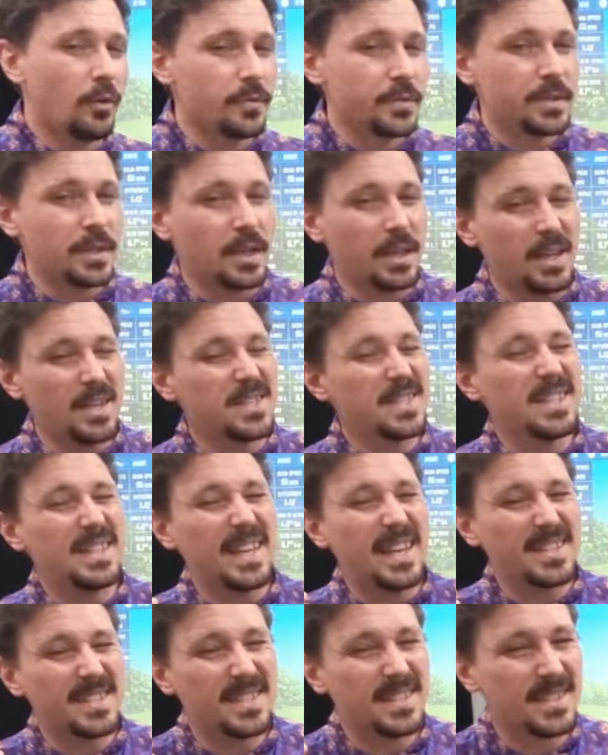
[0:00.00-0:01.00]
offset isn't
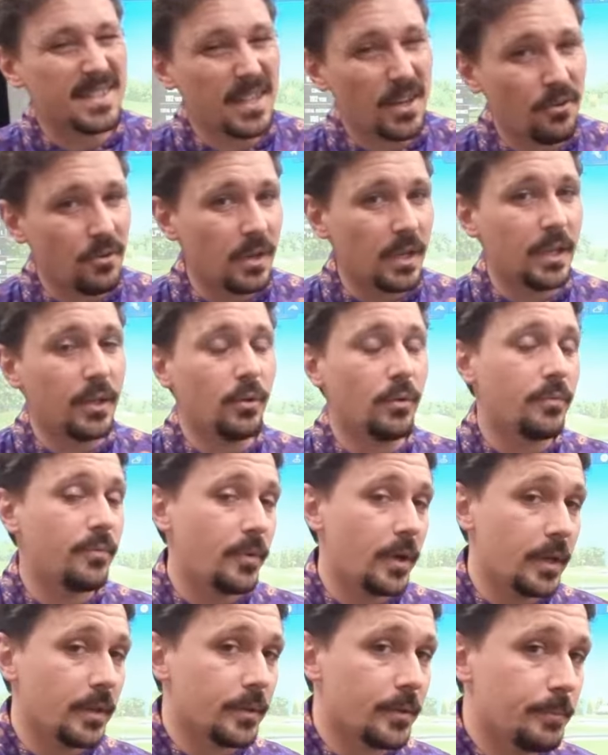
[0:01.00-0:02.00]
necessarily your
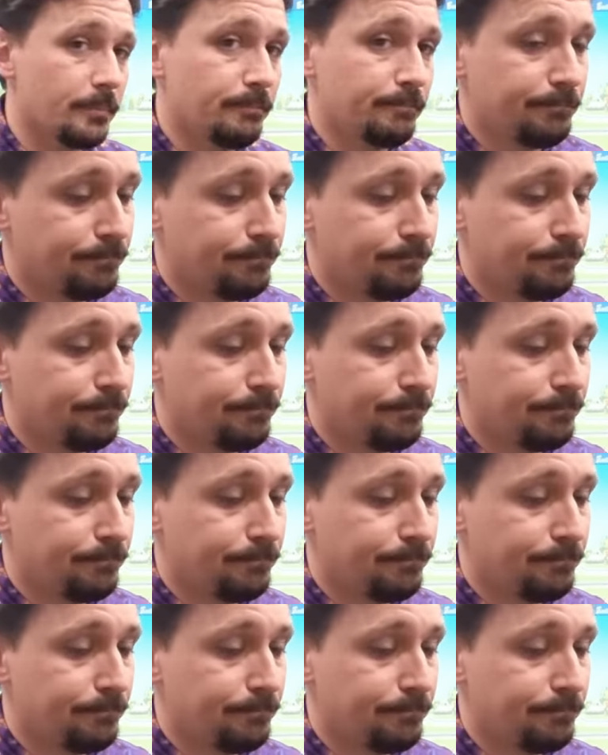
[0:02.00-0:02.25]
friend